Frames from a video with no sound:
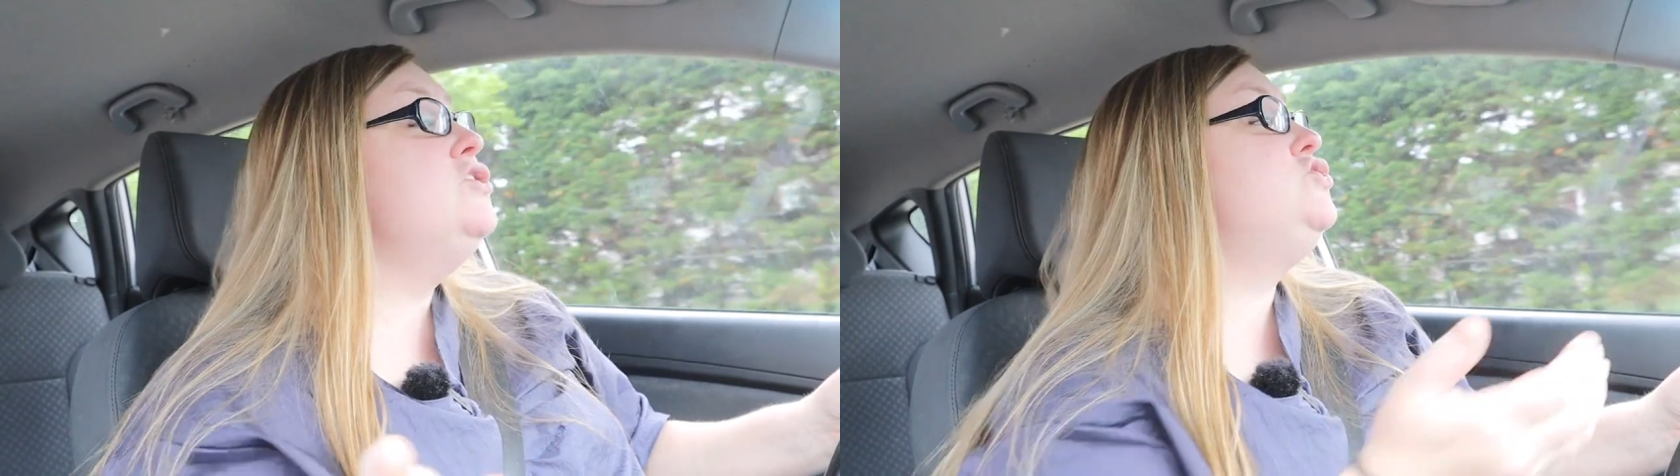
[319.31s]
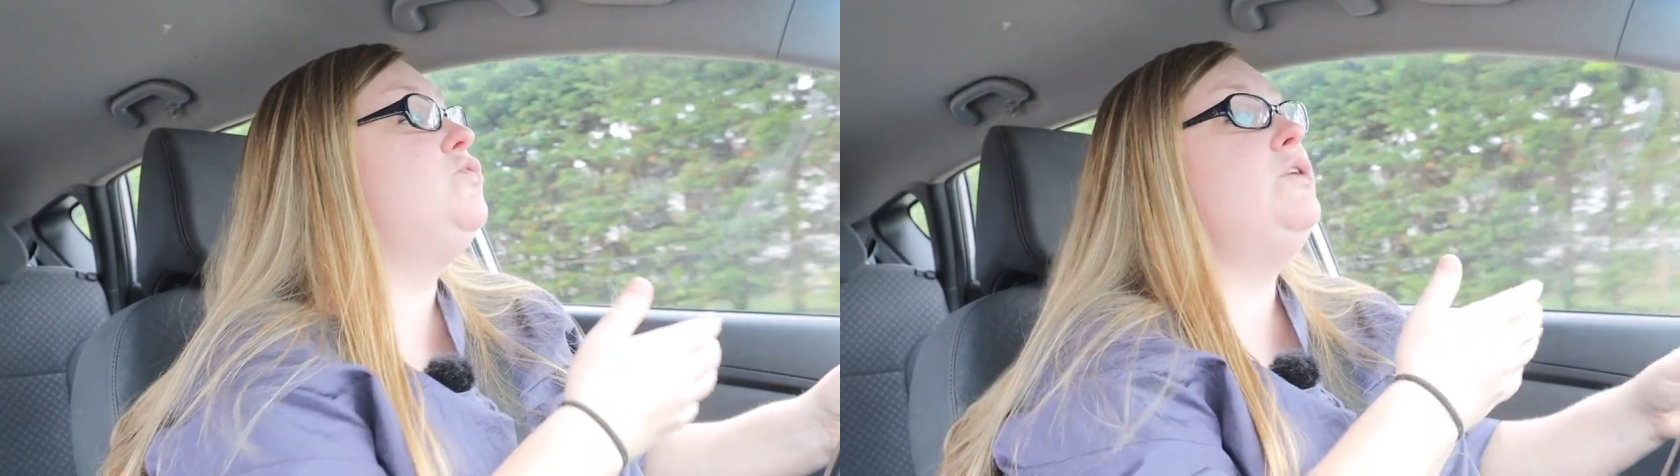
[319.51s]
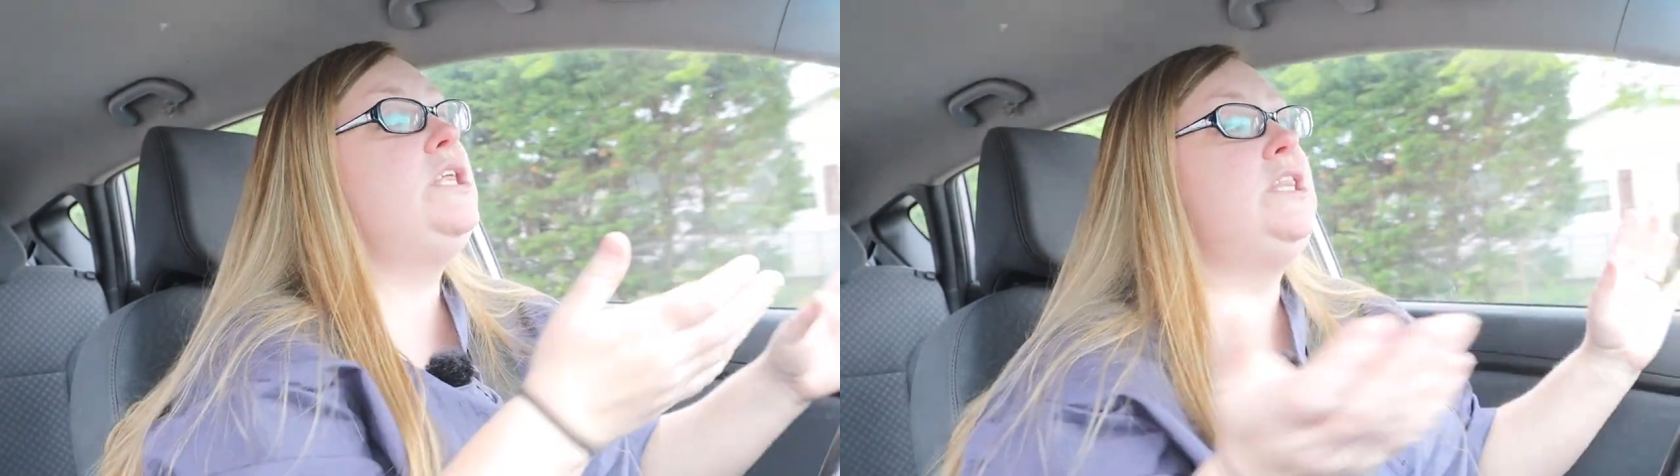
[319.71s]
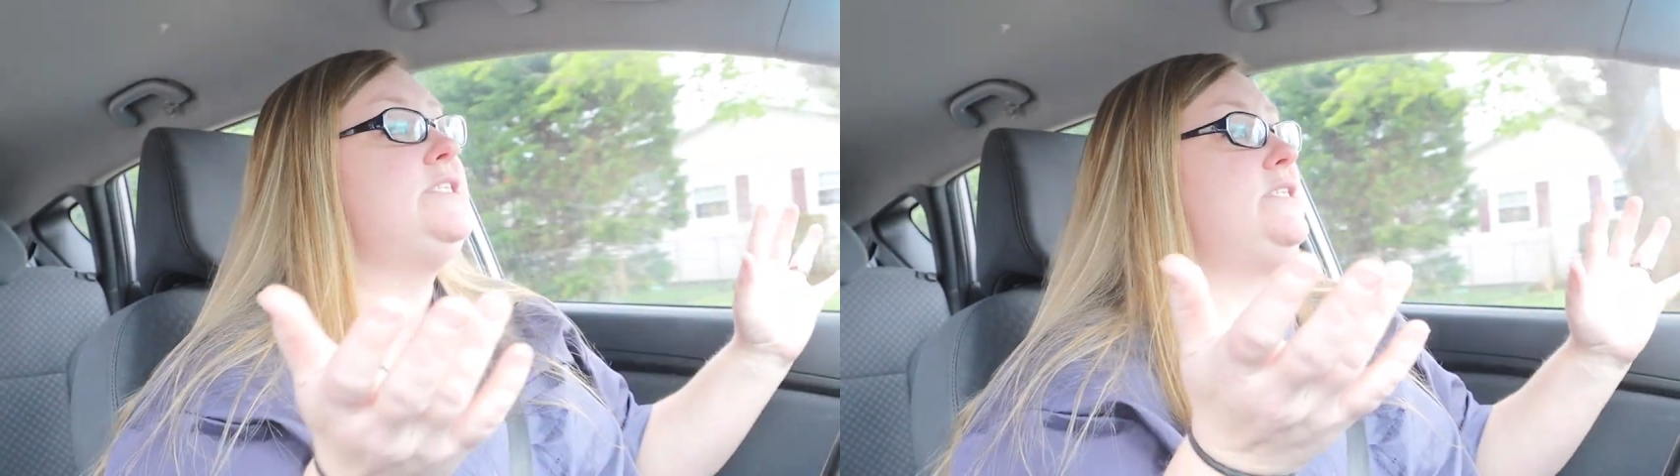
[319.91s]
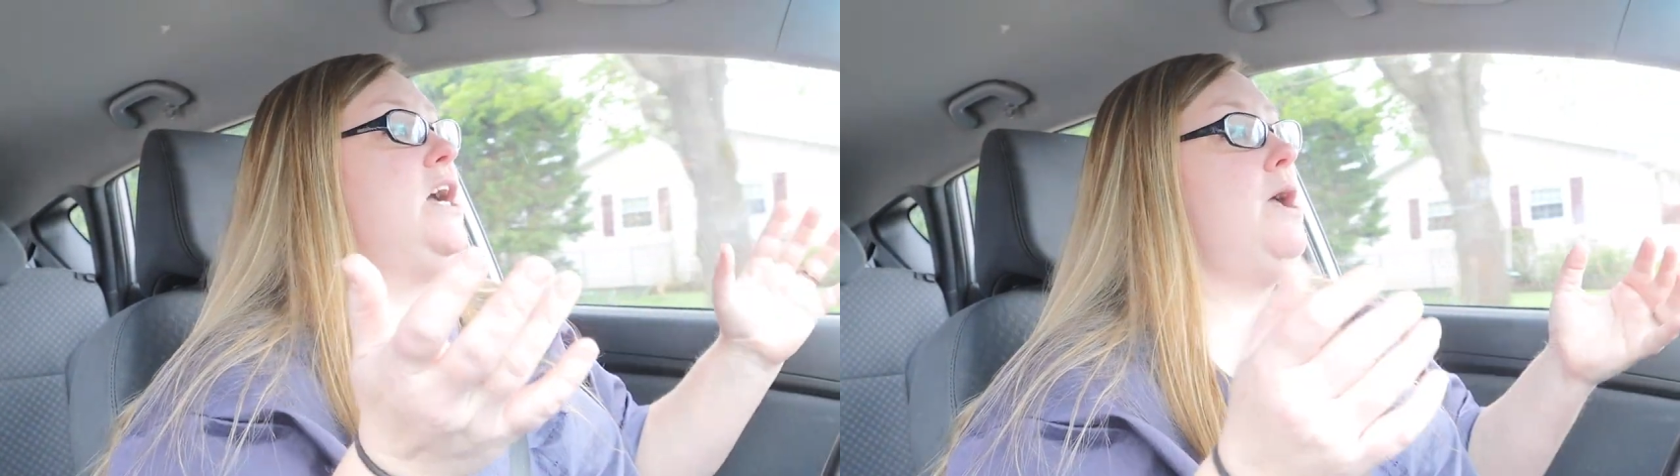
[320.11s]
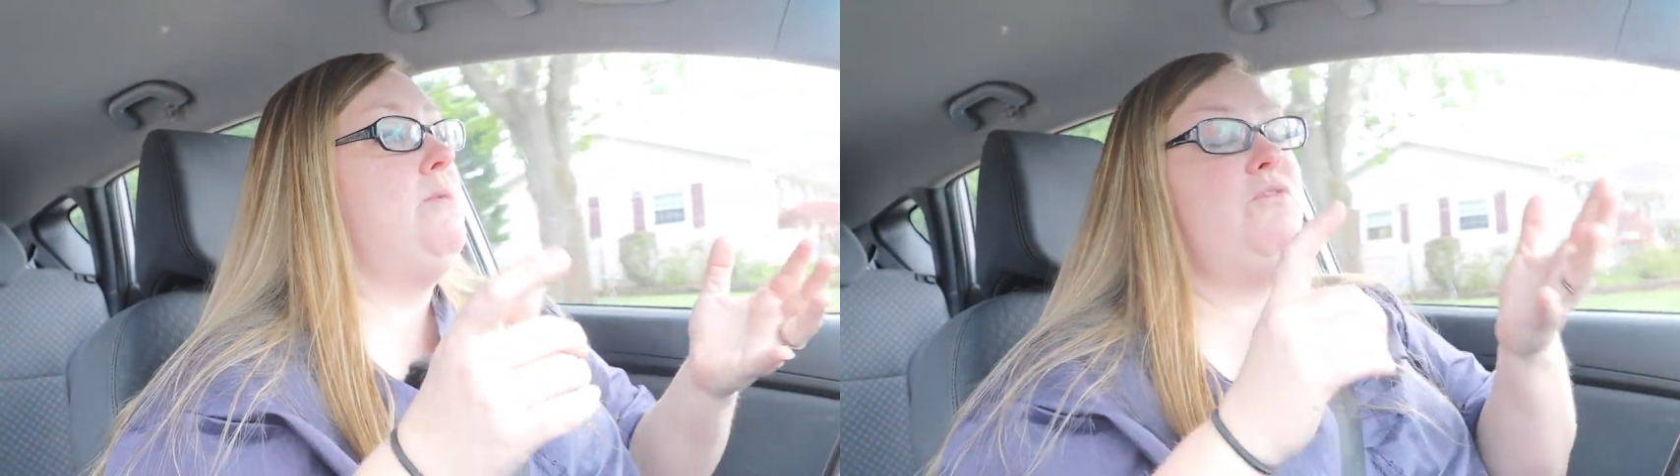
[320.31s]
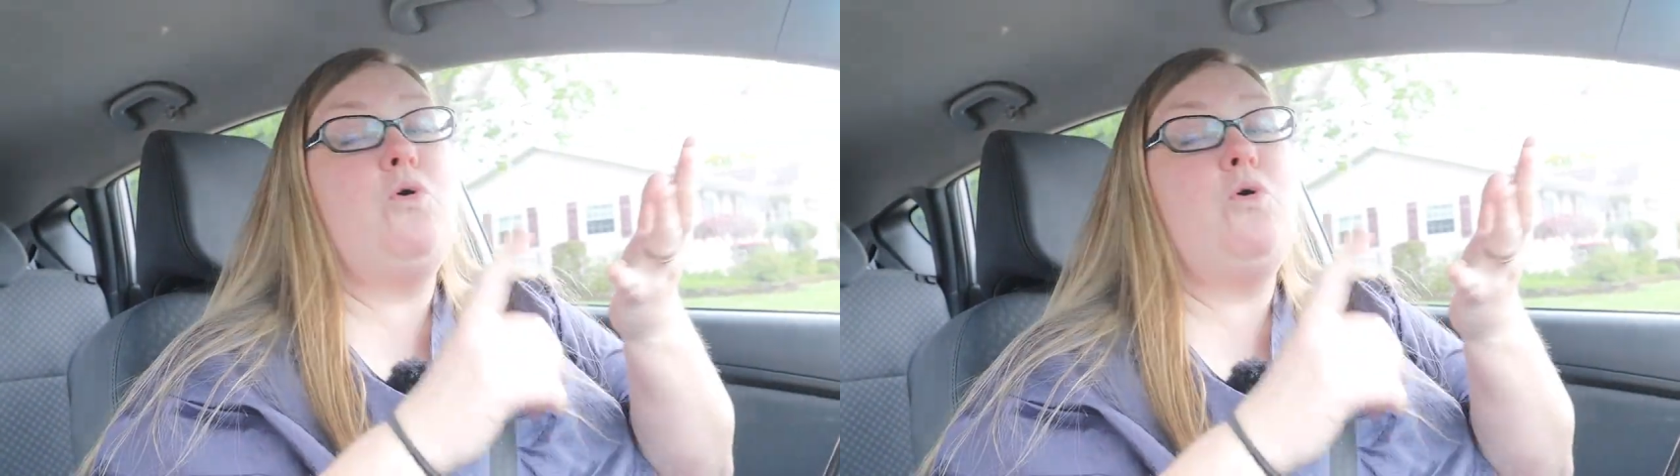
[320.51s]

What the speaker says: during this time of